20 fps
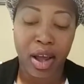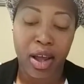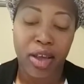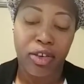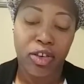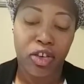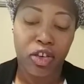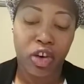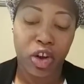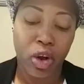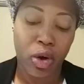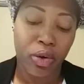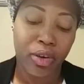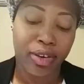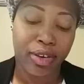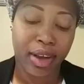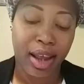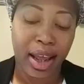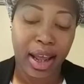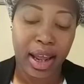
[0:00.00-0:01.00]
still
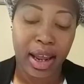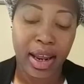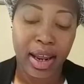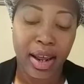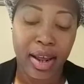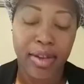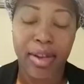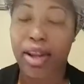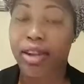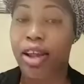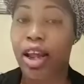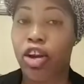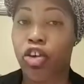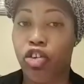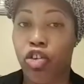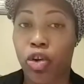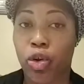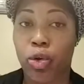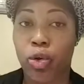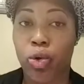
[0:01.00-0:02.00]
say that they
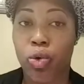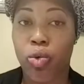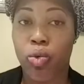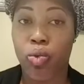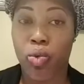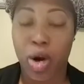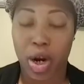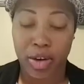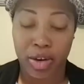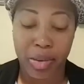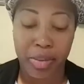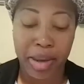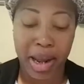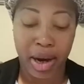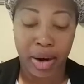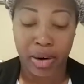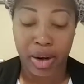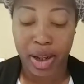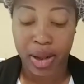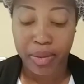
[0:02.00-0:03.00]
do want to
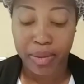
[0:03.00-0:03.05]
marry.